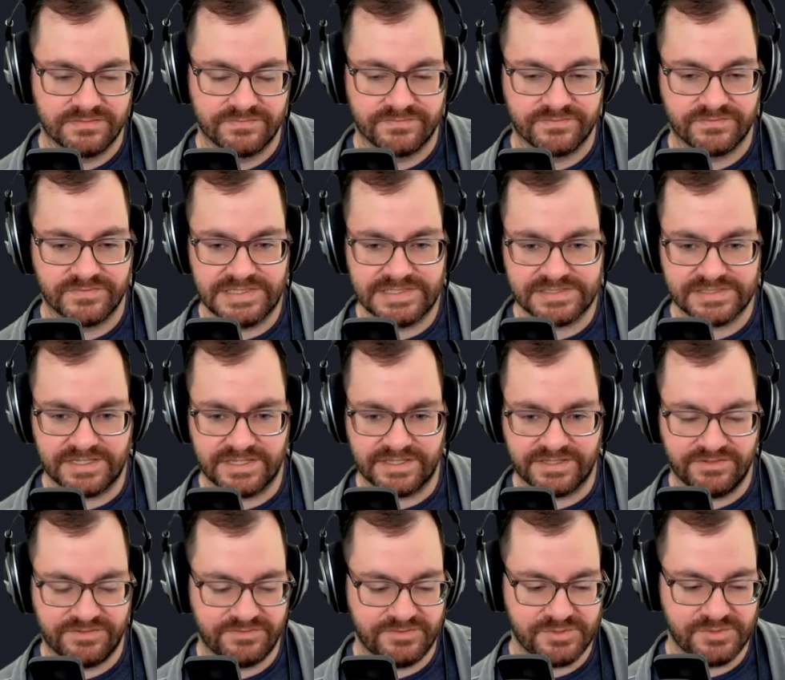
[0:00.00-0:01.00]
And it's like
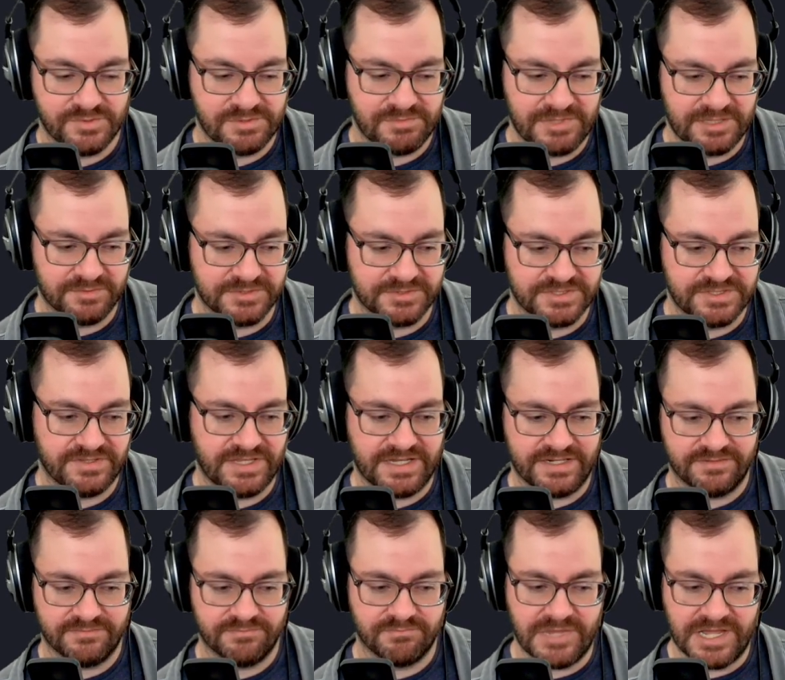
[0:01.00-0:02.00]
you wouldn't be able to do that
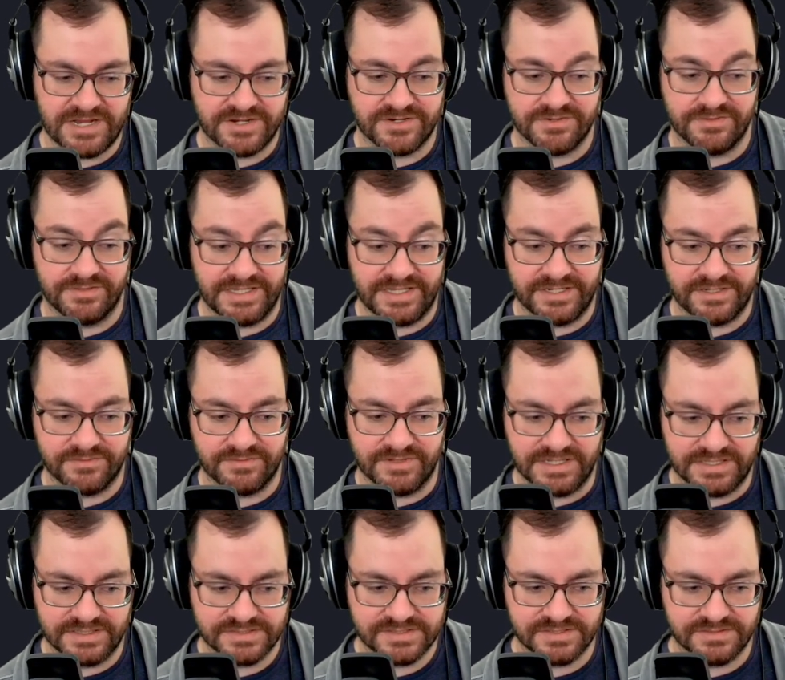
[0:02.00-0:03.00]
manually
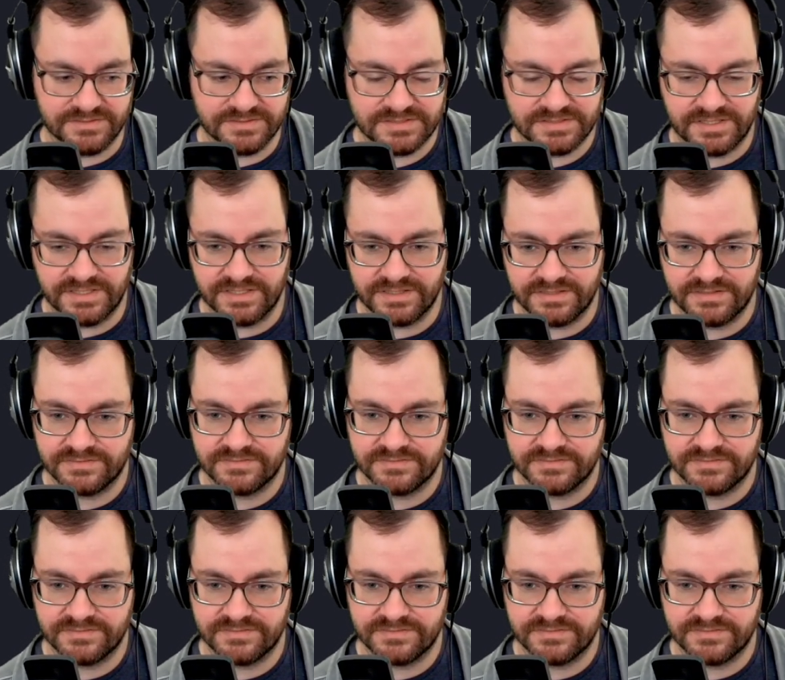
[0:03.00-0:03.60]
anyway, so it's like